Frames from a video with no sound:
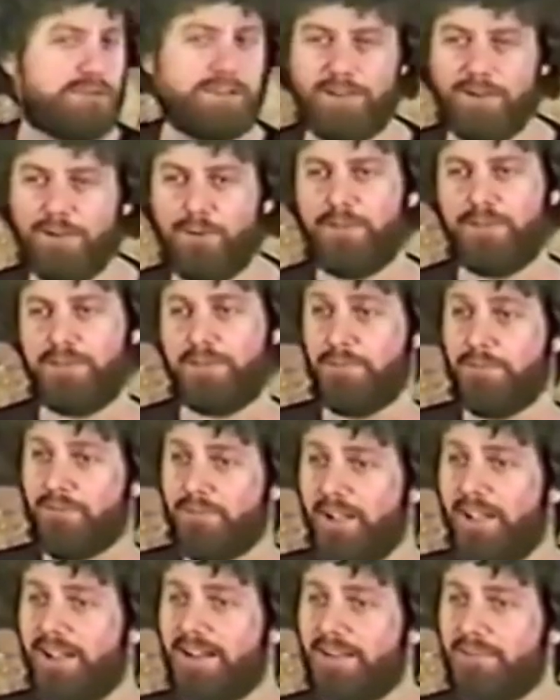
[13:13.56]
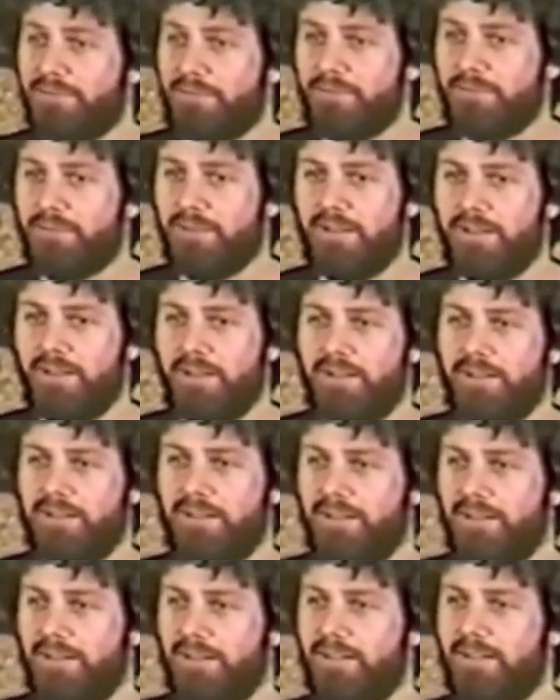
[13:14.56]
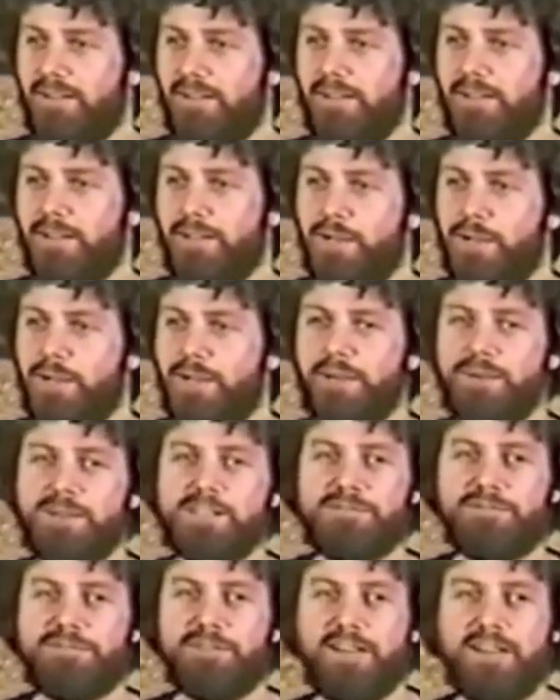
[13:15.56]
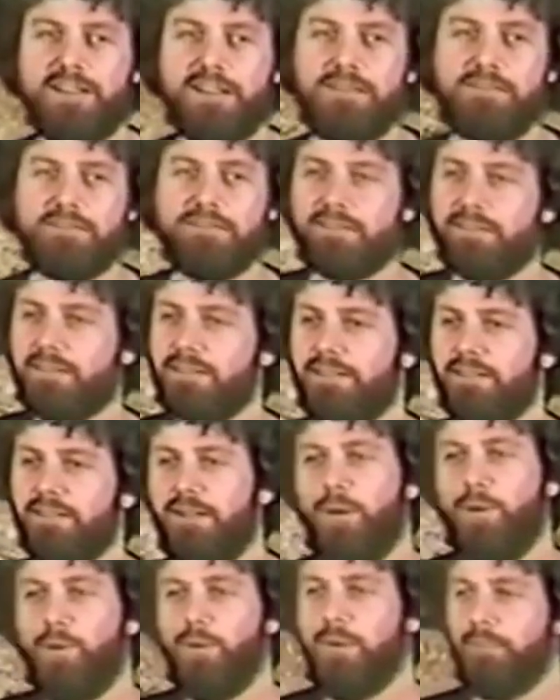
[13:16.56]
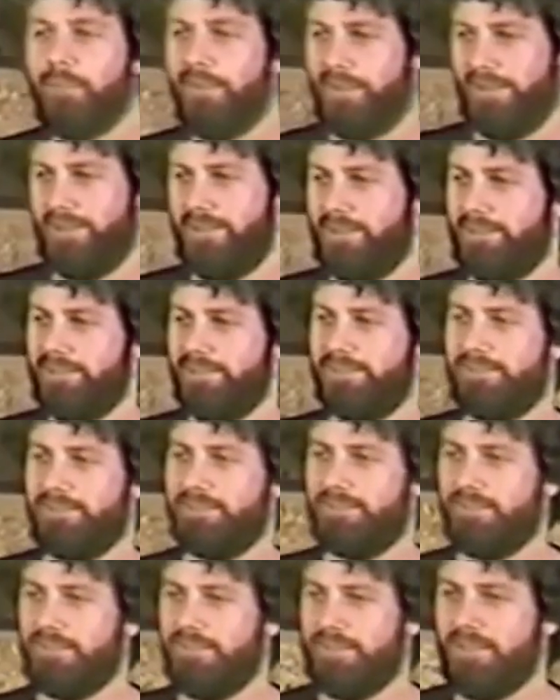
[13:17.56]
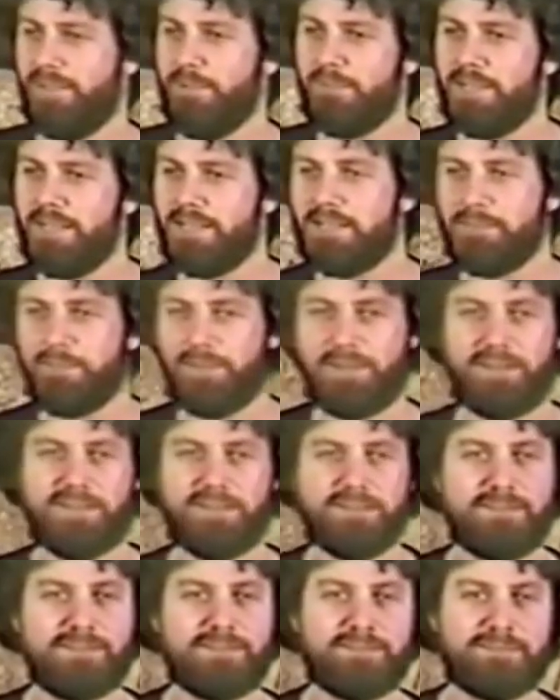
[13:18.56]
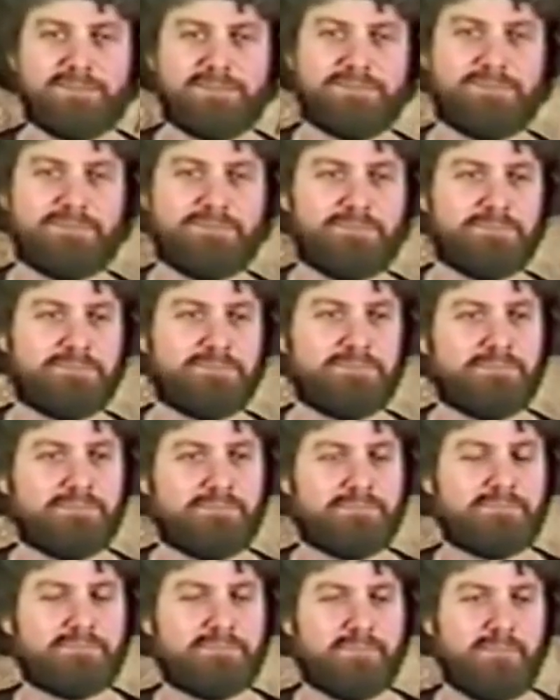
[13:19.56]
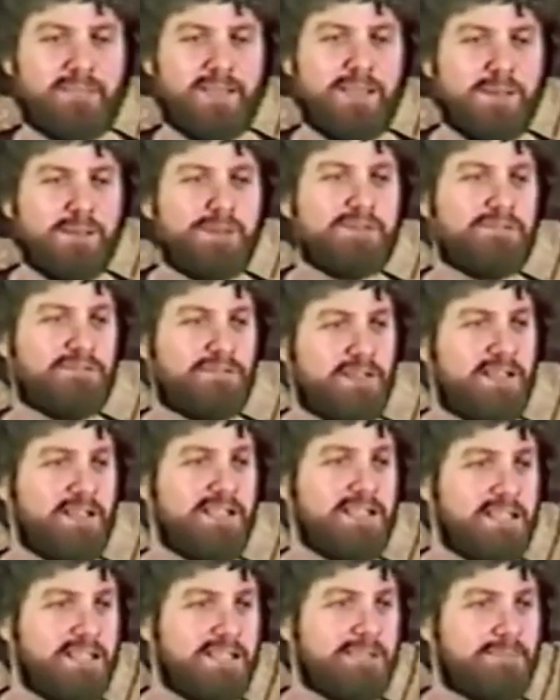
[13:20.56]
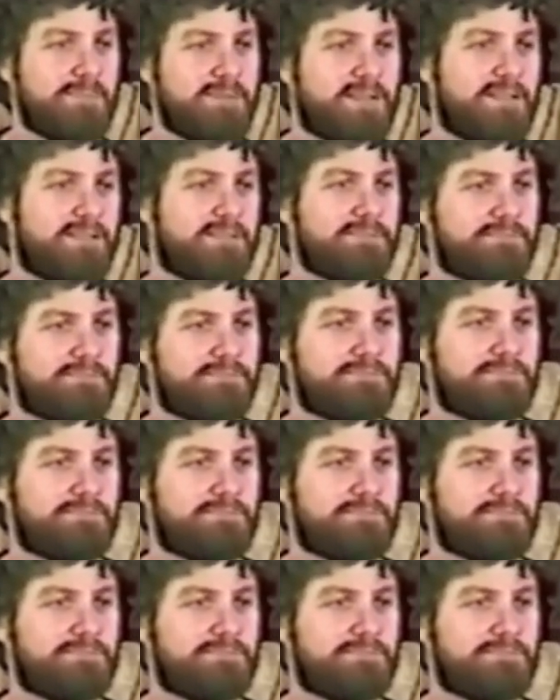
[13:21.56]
you know, what's you afraid of? You know who he was afraid of? A woman named Jezebel. He was afraid of Jezebel.